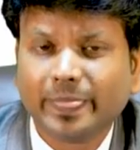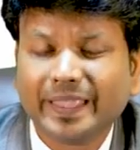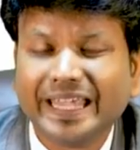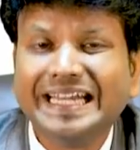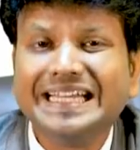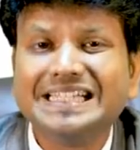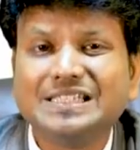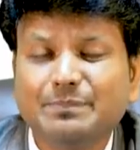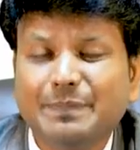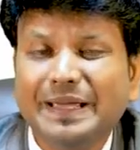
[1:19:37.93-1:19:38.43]

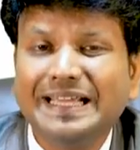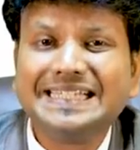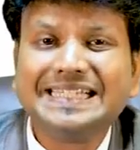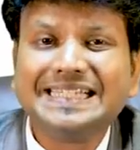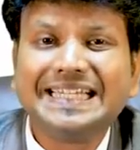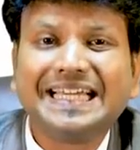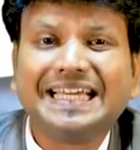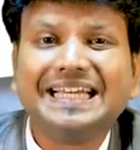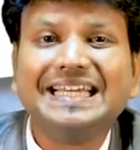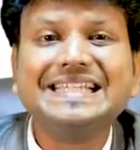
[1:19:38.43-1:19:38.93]
It is
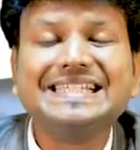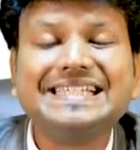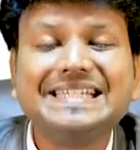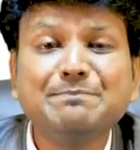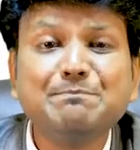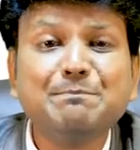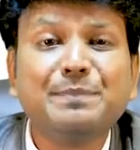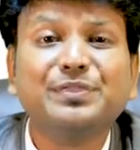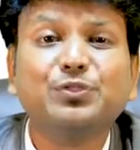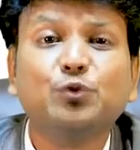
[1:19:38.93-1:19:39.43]
basically
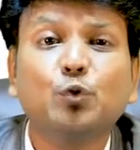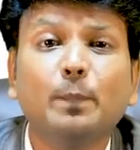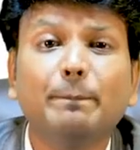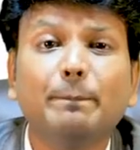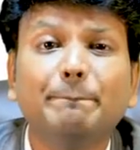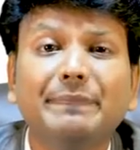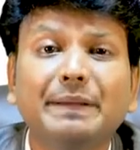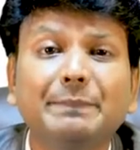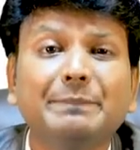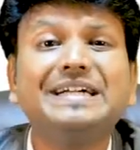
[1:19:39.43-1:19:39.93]

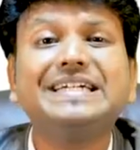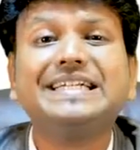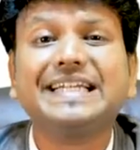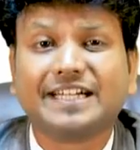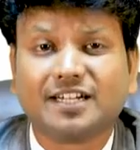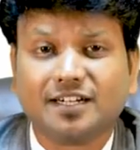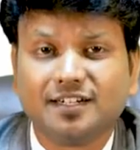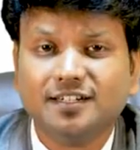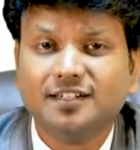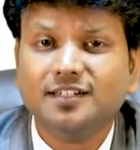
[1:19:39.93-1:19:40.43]
sympathomimetic,